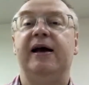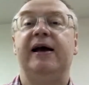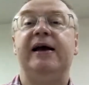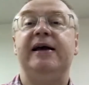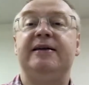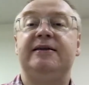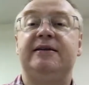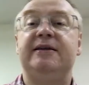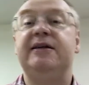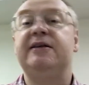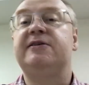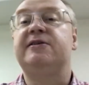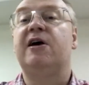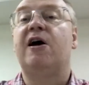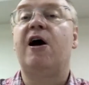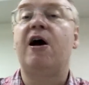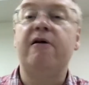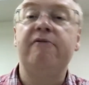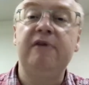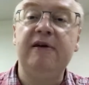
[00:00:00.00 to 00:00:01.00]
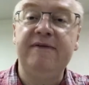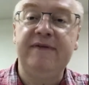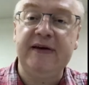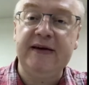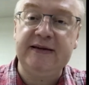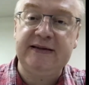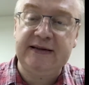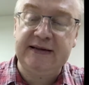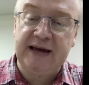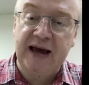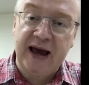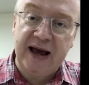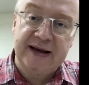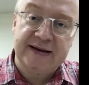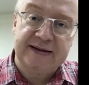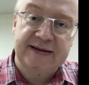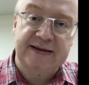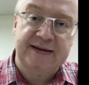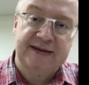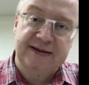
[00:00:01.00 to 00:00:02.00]
it's the Atari
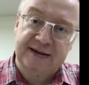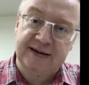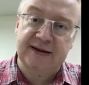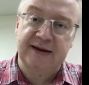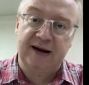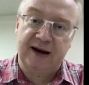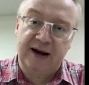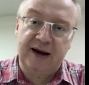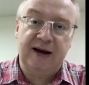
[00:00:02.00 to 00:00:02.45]
VCS.